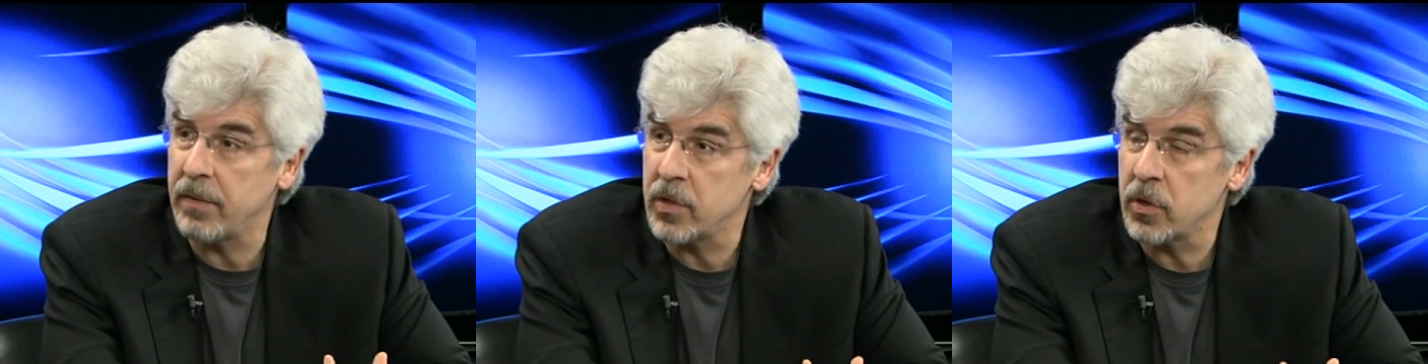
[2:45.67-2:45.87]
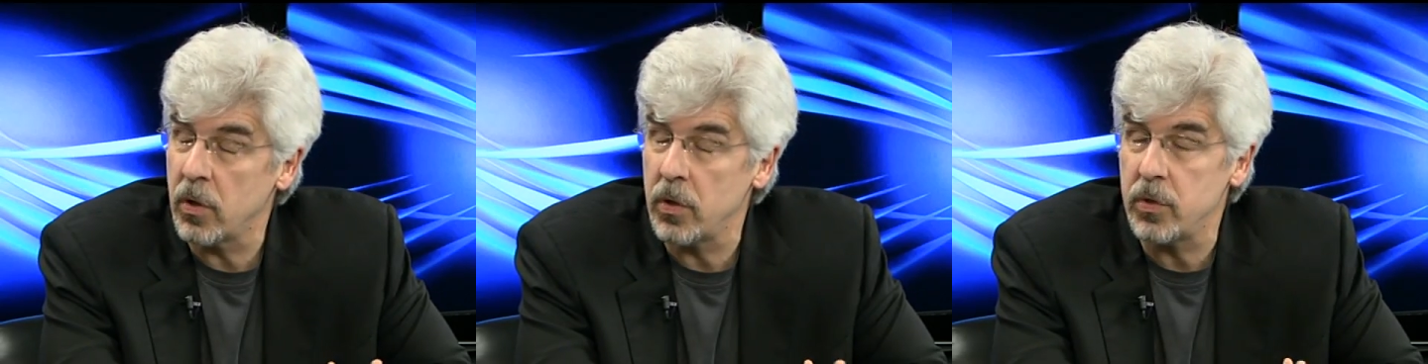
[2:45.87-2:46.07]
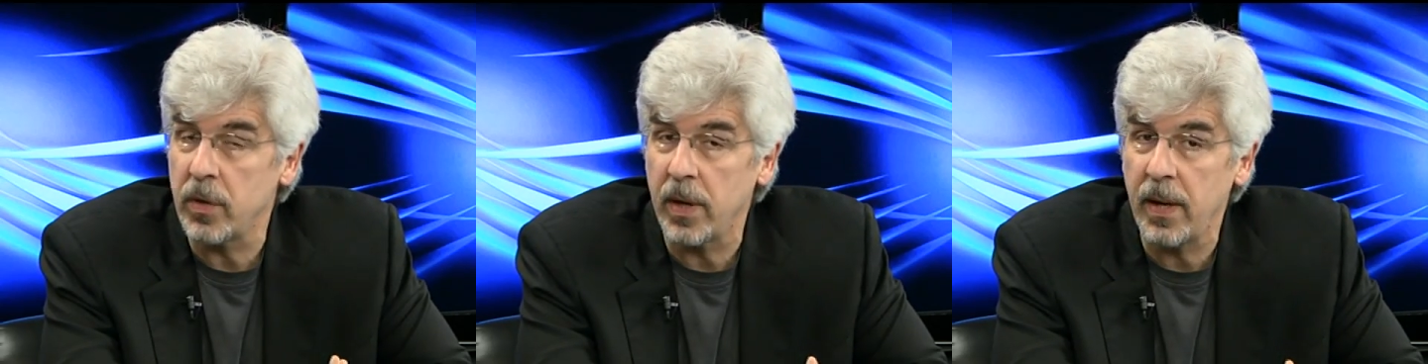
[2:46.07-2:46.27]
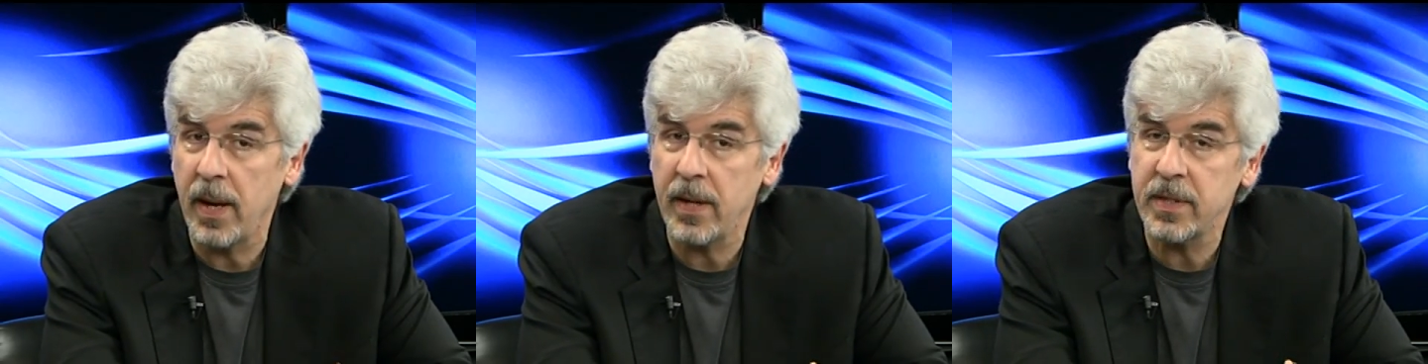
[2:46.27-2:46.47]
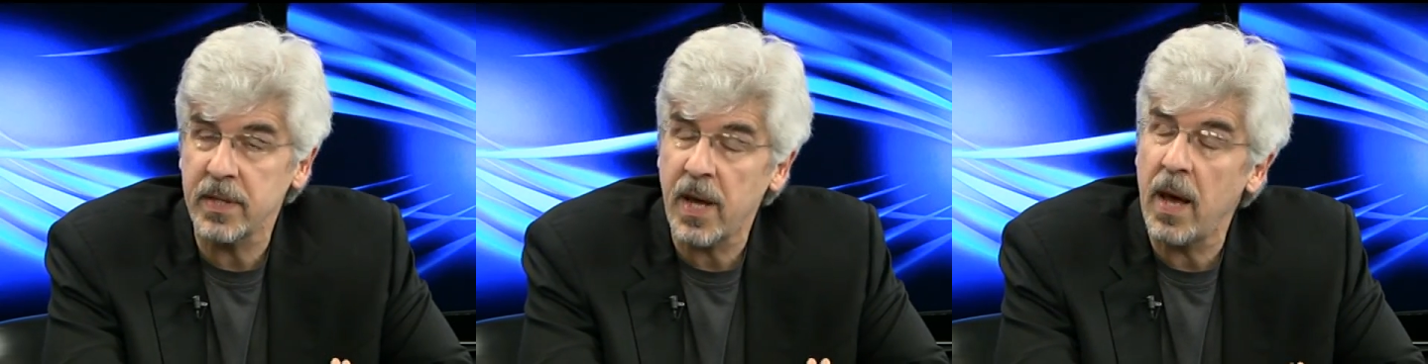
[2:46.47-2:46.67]
surgery, and
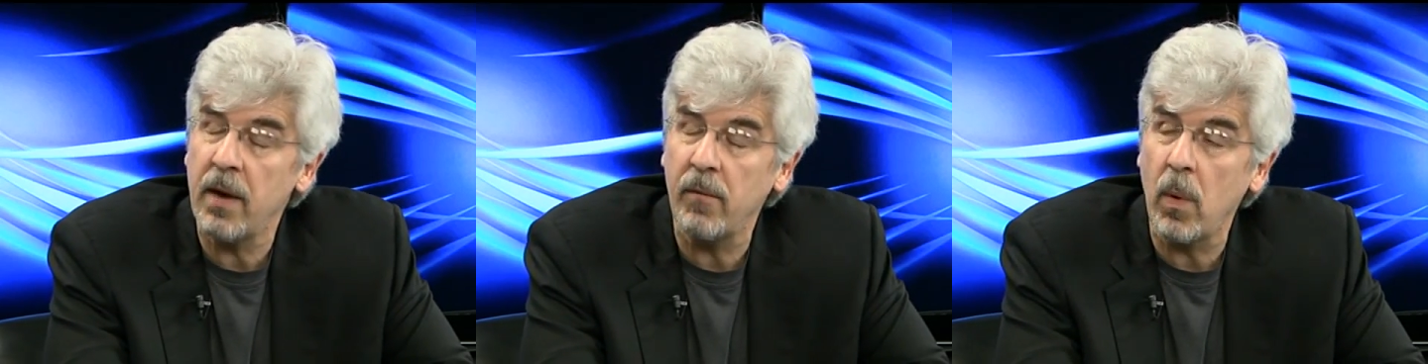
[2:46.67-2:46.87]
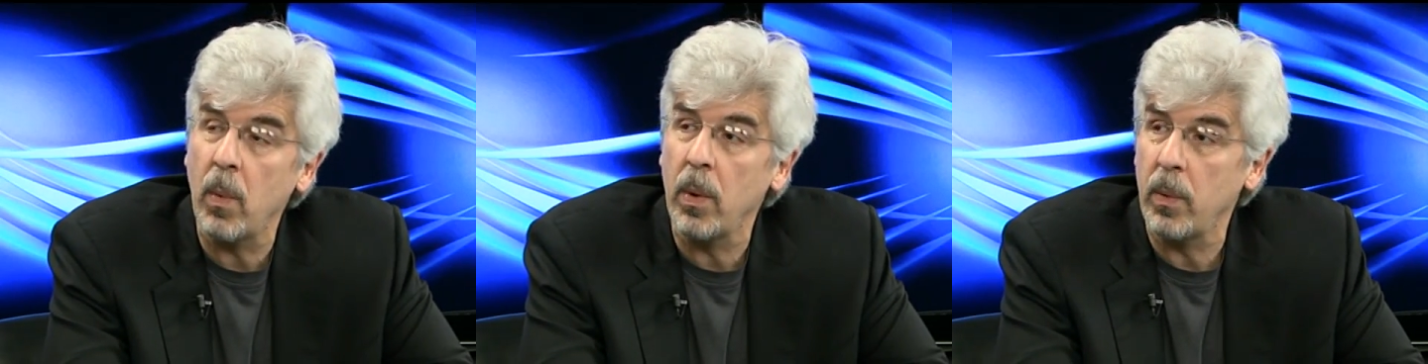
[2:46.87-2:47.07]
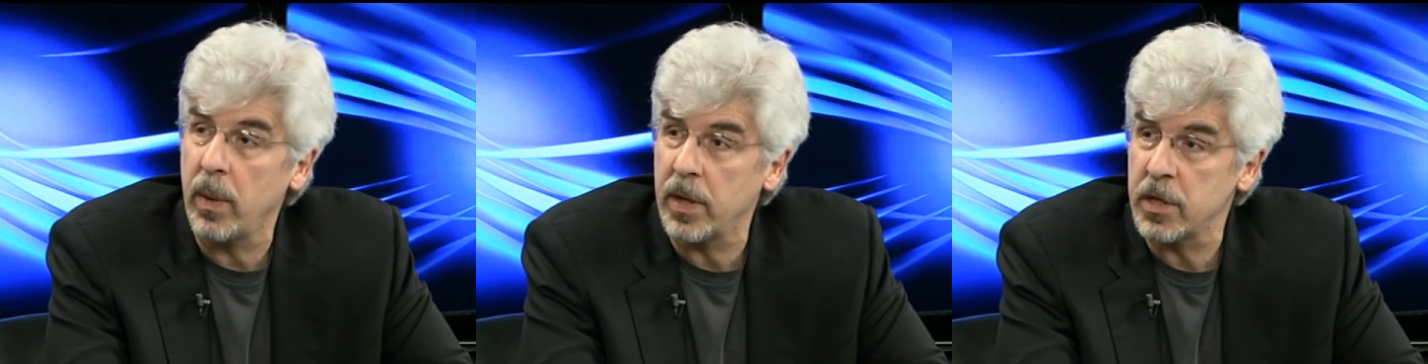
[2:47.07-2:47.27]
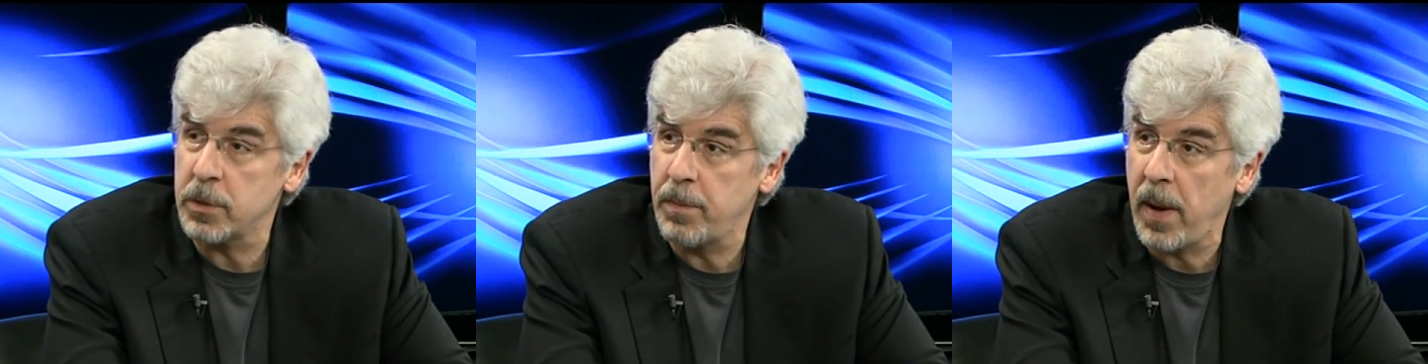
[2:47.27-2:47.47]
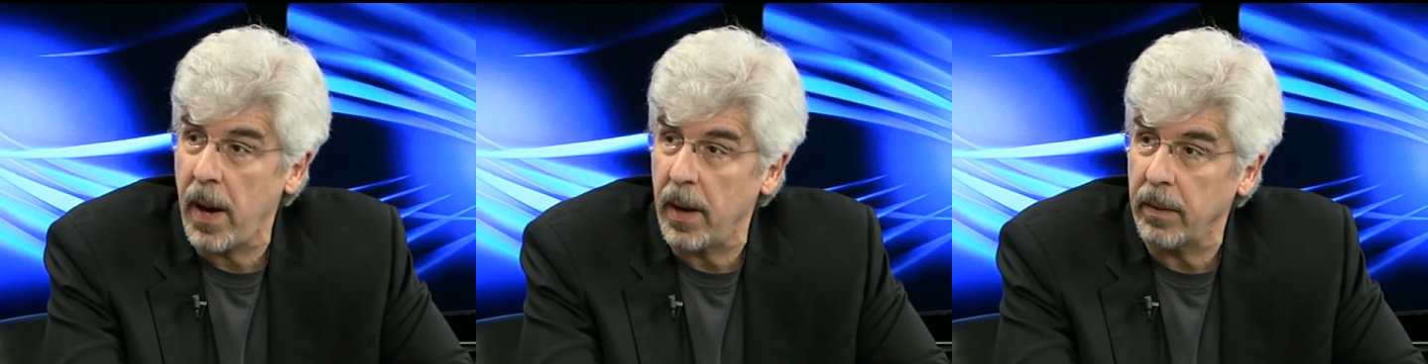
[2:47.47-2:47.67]
that's kind of what we would
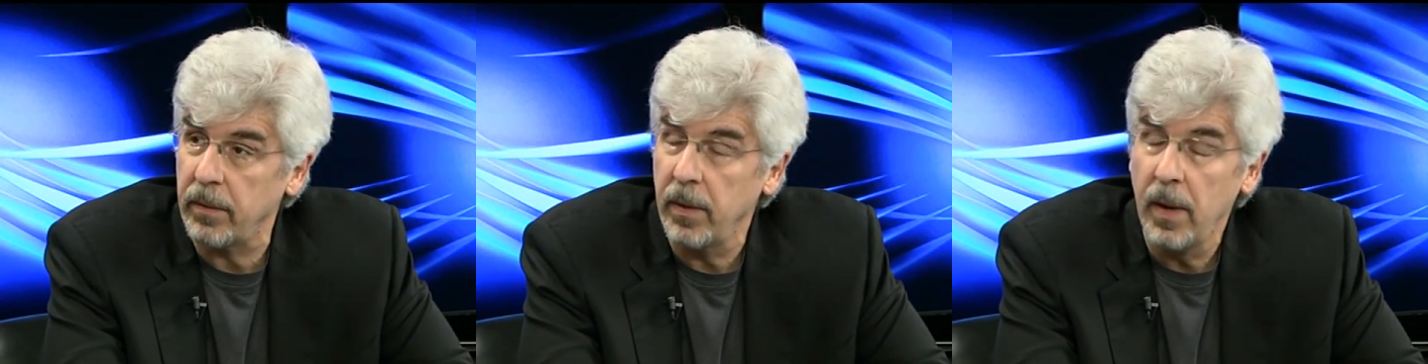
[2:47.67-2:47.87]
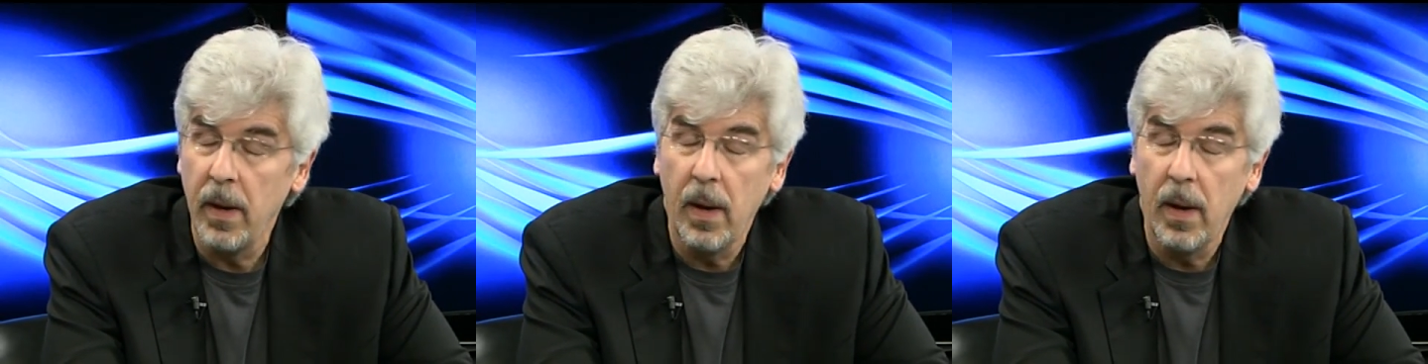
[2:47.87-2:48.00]
expect.